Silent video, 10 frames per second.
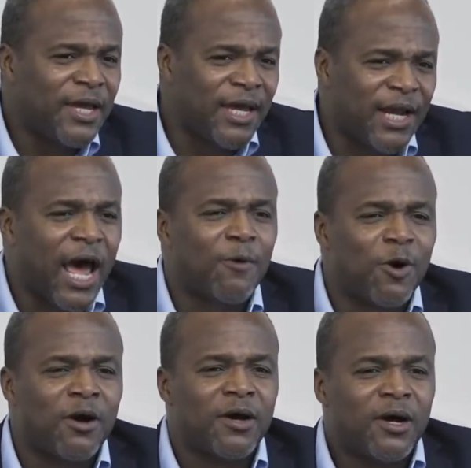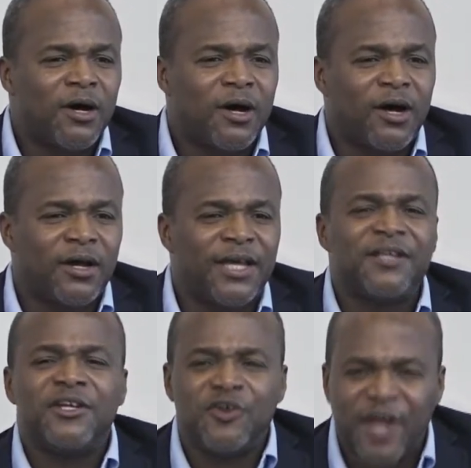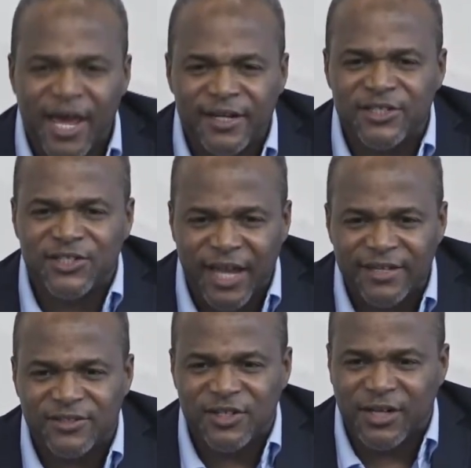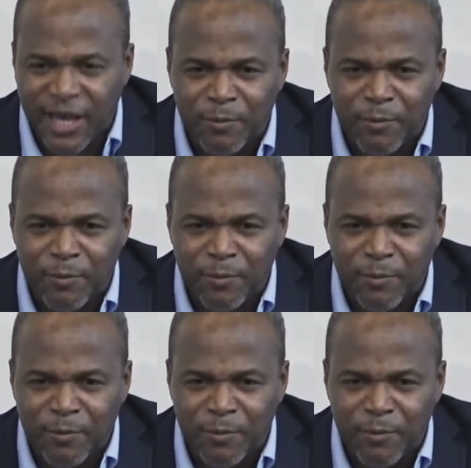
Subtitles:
United States today.